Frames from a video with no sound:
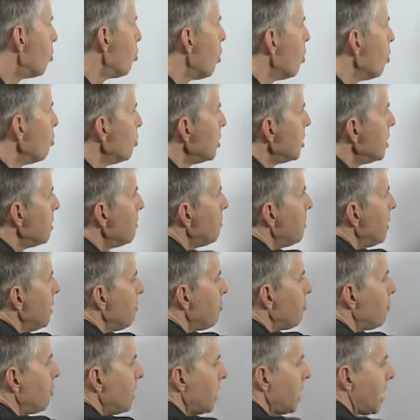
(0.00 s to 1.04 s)
What would it
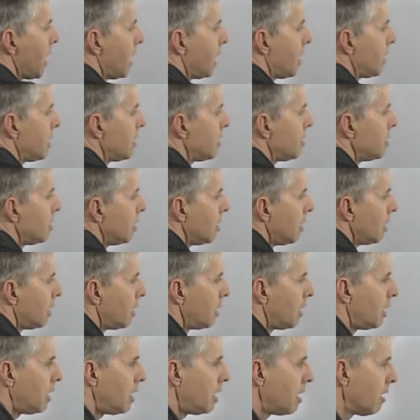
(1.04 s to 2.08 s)
be if we added
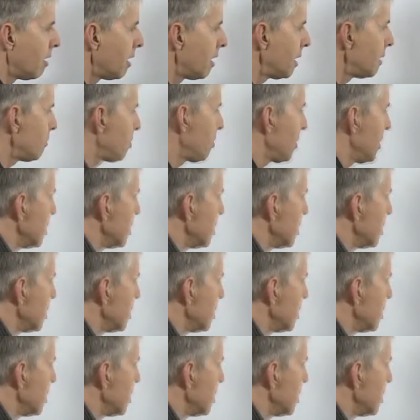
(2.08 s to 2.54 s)
9